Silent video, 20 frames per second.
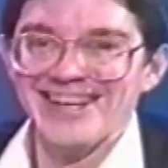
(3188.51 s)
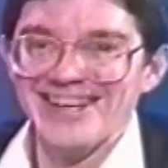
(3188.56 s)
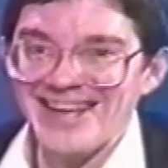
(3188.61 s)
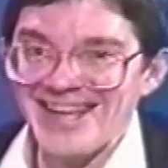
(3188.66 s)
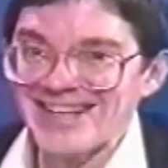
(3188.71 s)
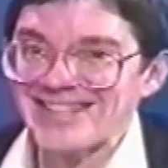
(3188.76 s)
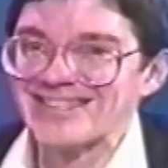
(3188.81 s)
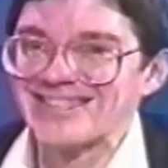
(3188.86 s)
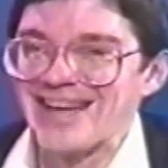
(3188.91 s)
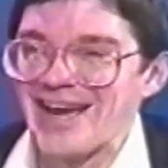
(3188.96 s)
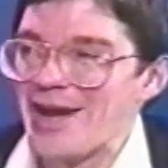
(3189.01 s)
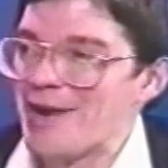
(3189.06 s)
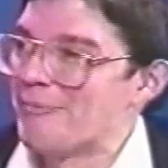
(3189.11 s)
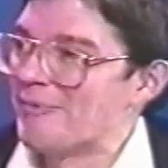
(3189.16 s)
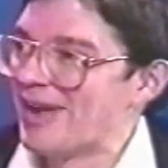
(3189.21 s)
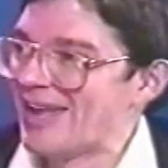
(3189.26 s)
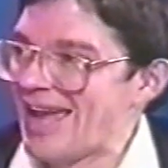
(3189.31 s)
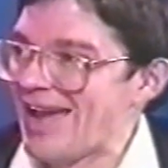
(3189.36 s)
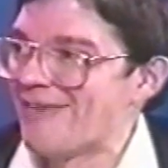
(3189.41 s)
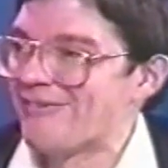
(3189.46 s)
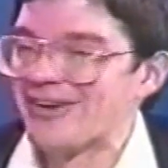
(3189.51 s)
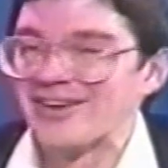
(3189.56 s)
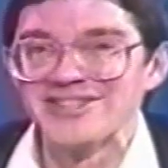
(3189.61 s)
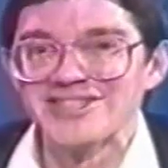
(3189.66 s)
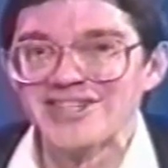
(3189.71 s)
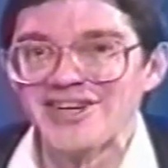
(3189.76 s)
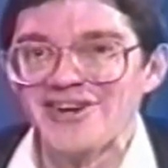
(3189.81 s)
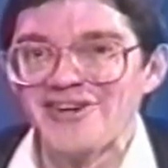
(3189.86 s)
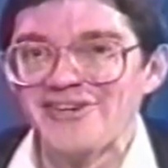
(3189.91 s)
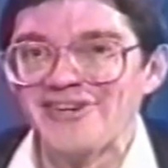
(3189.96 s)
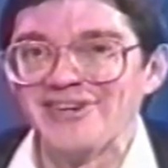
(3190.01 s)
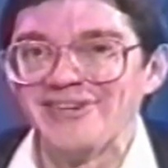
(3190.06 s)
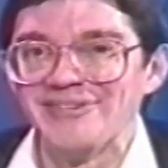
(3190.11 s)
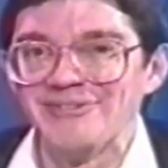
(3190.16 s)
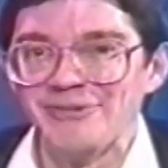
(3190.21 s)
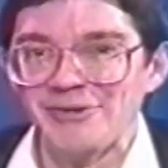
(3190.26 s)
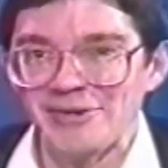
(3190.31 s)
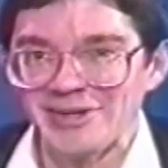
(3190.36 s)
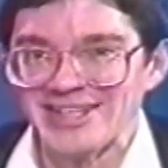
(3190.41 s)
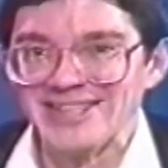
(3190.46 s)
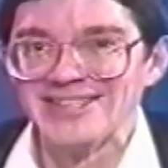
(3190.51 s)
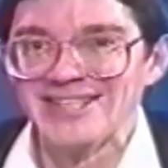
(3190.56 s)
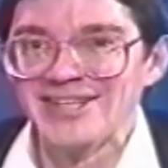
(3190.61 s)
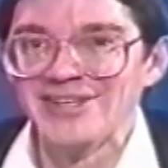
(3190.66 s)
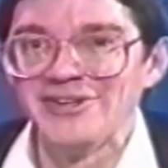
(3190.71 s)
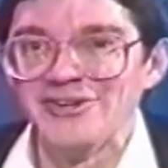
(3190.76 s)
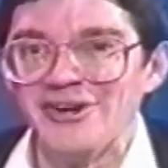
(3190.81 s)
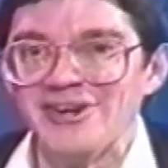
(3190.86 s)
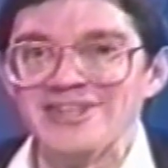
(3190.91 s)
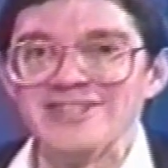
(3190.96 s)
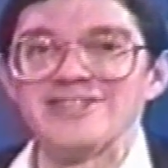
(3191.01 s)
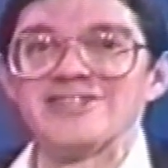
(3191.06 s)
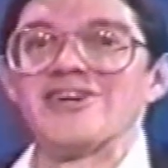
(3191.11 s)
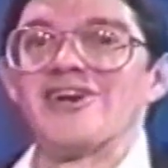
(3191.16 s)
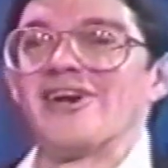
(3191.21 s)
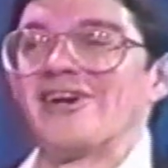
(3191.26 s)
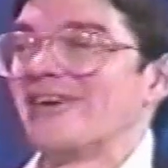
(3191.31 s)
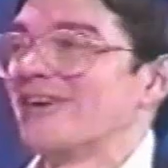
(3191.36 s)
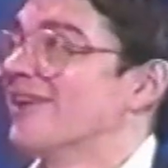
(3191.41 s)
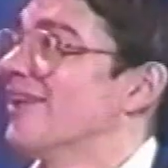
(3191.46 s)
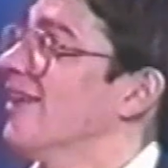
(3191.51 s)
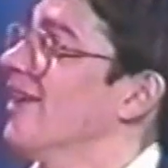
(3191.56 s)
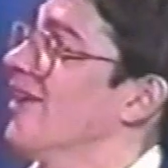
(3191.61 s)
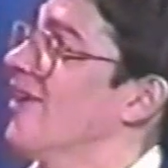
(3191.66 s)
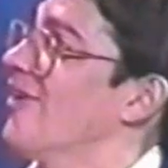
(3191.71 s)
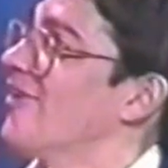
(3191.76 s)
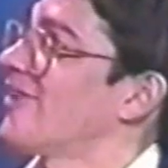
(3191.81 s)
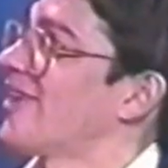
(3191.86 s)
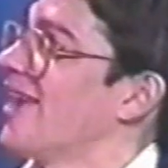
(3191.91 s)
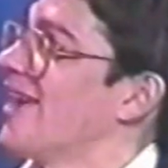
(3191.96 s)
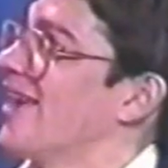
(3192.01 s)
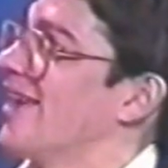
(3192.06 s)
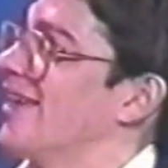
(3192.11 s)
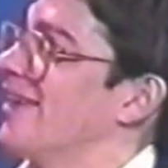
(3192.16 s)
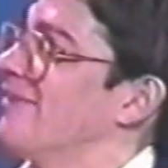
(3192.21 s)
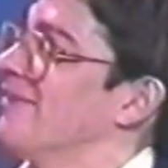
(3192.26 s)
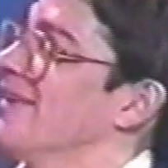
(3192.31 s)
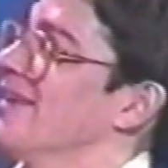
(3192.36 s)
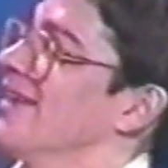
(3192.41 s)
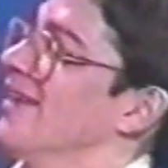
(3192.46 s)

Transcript: next time we have our show, and we'll continue on this chart. Okay,